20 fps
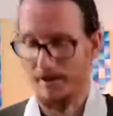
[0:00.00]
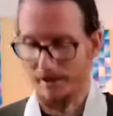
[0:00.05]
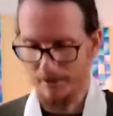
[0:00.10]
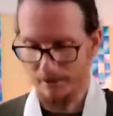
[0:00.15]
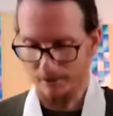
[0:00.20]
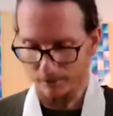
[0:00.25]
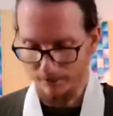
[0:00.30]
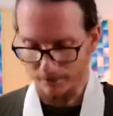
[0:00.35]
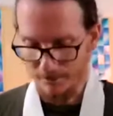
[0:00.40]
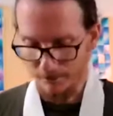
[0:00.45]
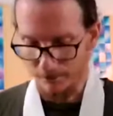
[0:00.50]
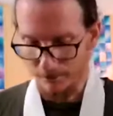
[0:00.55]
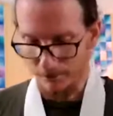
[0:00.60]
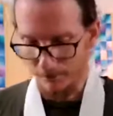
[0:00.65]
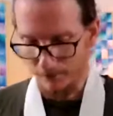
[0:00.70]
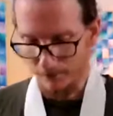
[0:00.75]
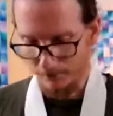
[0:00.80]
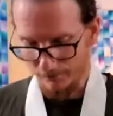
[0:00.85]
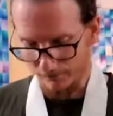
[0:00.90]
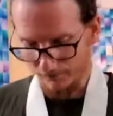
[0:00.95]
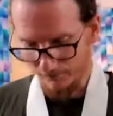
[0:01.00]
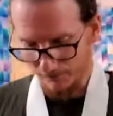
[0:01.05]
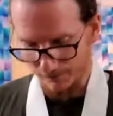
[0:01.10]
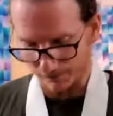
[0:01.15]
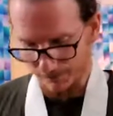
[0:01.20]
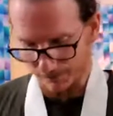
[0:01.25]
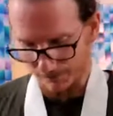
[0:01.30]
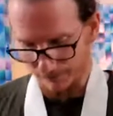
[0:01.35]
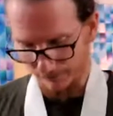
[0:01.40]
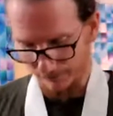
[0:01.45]
There's no
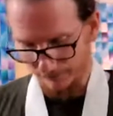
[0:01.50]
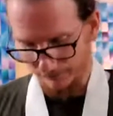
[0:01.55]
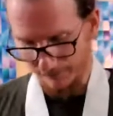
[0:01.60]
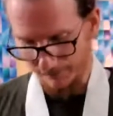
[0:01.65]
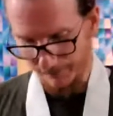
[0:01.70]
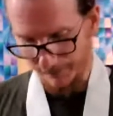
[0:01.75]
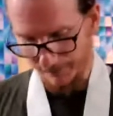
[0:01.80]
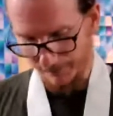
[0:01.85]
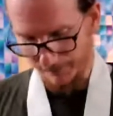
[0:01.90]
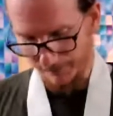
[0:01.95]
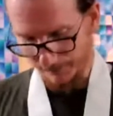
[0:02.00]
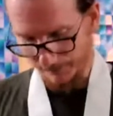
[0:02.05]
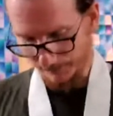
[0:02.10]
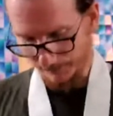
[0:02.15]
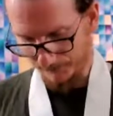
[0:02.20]
internal fear.